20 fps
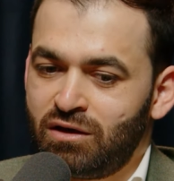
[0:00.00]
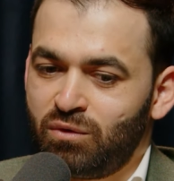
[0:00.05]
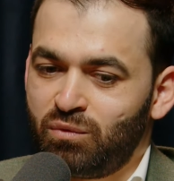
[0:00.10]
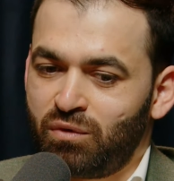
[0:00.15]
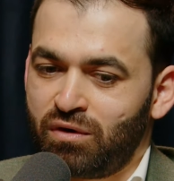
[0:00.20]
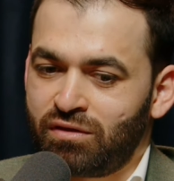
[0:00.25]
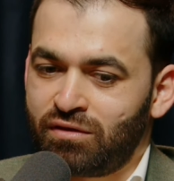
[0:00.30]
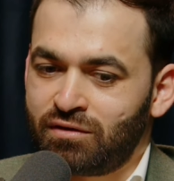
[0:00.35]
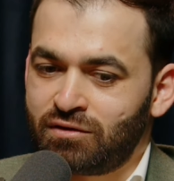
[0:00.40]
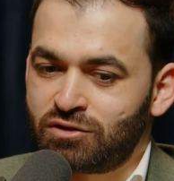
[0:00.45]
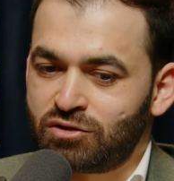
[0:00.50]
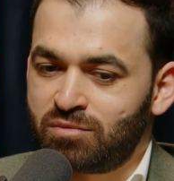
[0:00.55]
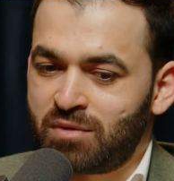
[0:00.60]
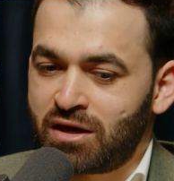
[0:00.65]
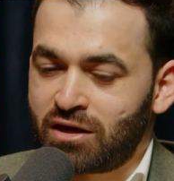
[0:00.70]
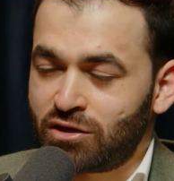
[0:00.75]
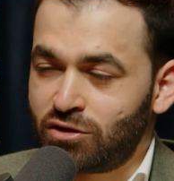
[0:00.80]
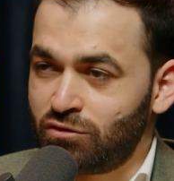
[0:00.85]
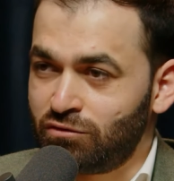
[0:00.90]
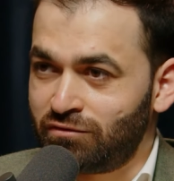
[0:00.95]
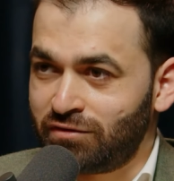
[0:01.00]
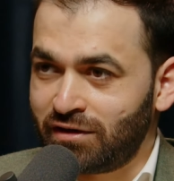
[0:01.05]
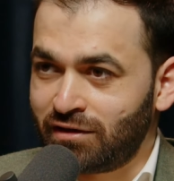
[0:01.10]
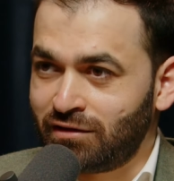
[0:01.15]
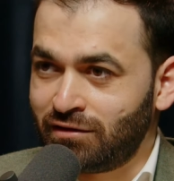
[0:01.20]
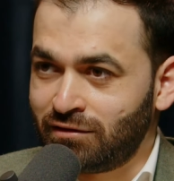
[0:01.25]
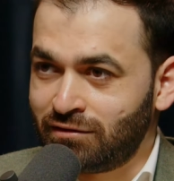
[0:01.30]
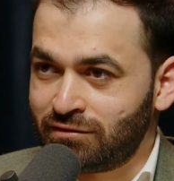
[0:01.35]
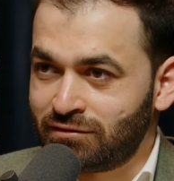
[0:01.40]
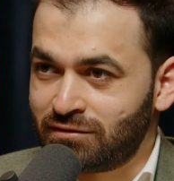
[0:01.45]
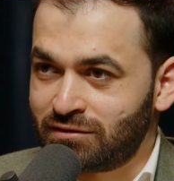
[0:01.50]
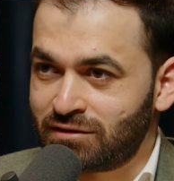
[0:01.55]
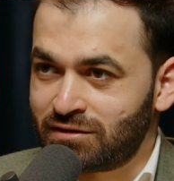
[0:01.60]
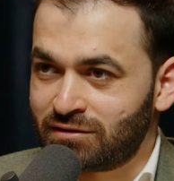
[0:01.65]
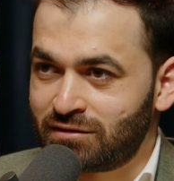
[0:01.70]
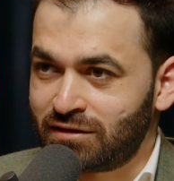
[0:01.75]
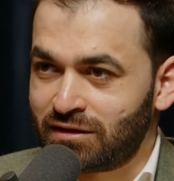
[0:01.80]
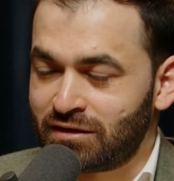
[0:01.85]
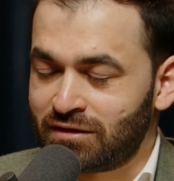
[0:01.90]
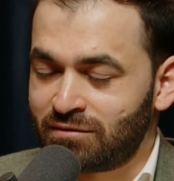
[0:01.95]
whether to make you feel
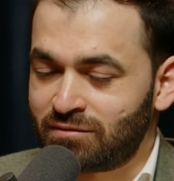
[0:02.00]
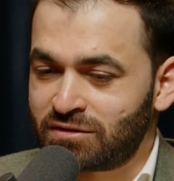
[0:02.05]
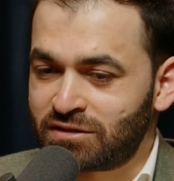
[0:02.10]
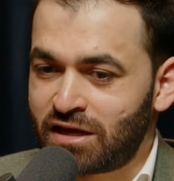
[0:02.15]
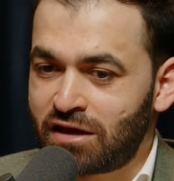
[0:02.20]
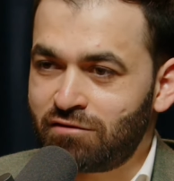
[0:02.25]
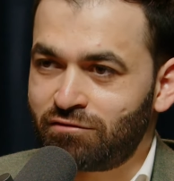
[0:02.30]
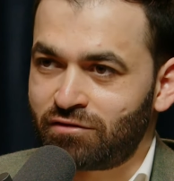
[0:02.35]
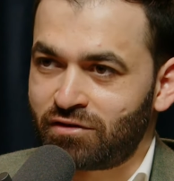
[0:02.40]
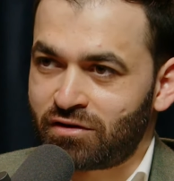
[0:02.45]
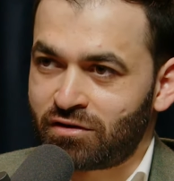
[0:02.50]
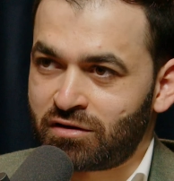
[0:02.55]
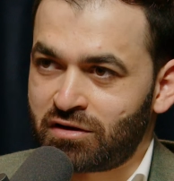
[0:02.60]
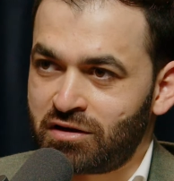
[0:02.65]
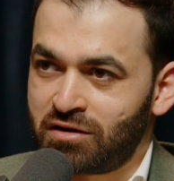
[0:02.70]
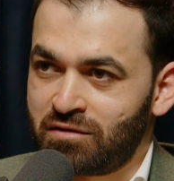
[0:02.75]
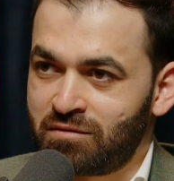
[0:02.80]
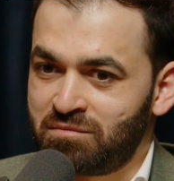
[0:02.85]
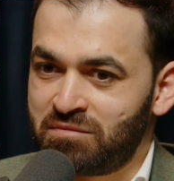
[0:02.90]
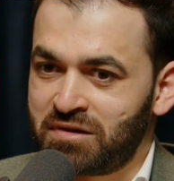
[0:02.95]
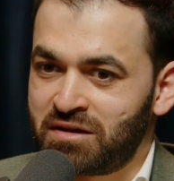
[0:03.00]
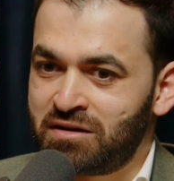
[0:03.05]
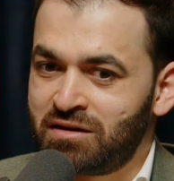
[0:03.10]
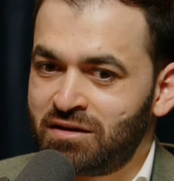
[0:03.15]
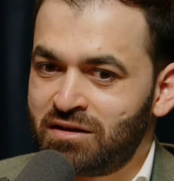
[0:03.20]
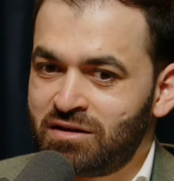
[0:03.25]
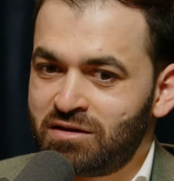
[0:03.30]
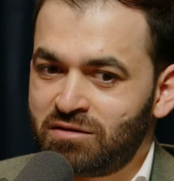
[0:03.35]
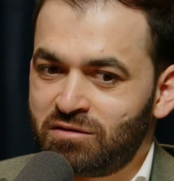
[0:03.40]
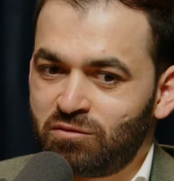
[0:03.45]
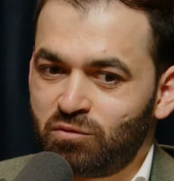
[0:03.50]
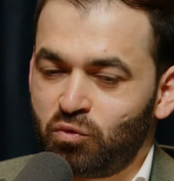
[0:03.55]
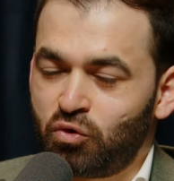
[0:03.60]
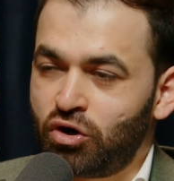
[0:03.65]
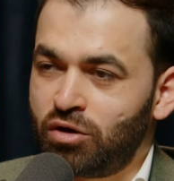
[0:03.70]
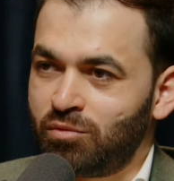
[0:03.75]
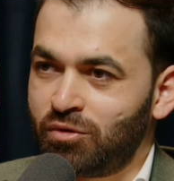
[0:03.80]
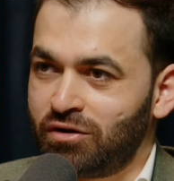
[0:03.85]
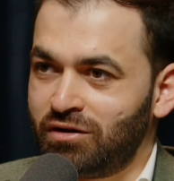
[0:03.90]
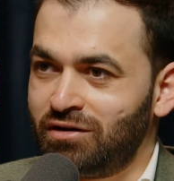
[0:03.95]
safer,
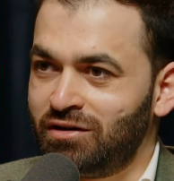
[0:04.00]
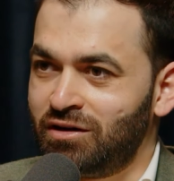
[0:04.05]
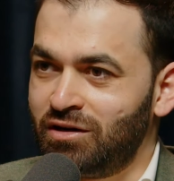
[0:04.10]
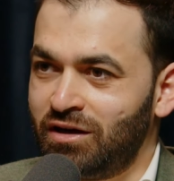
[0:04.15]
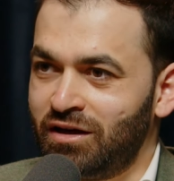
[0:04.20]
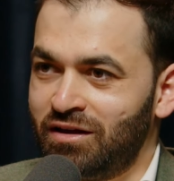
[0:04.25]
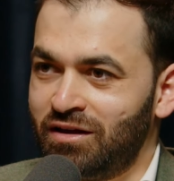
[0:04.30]
warmer,